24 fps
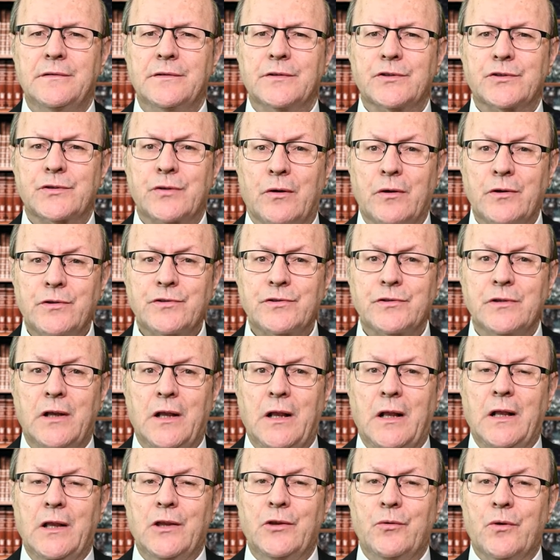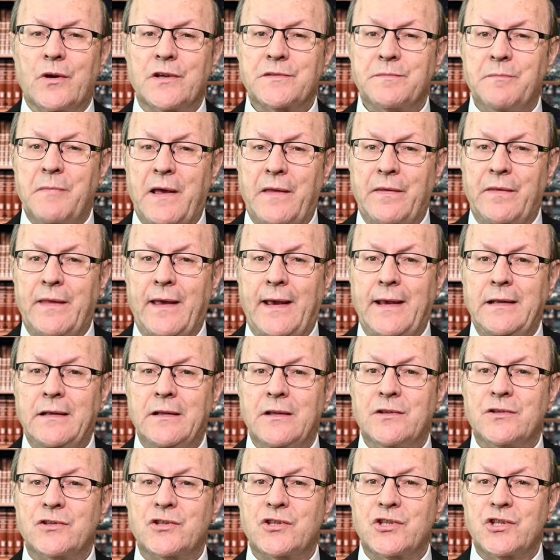Source: U.S. mandate
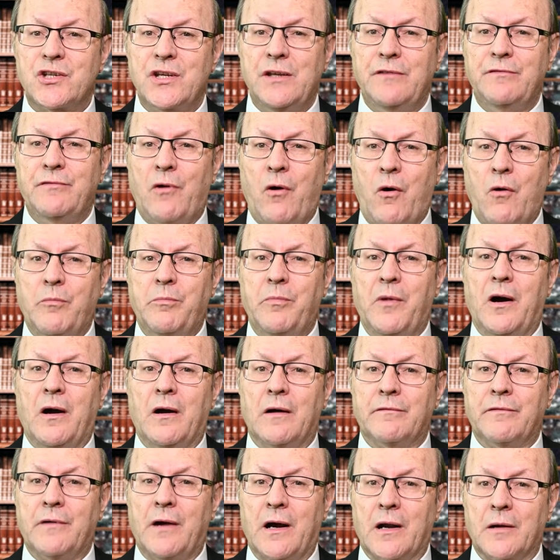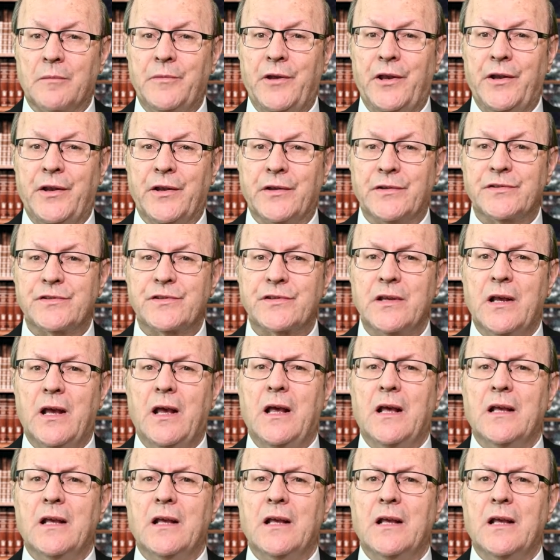is chief hope of Armenians.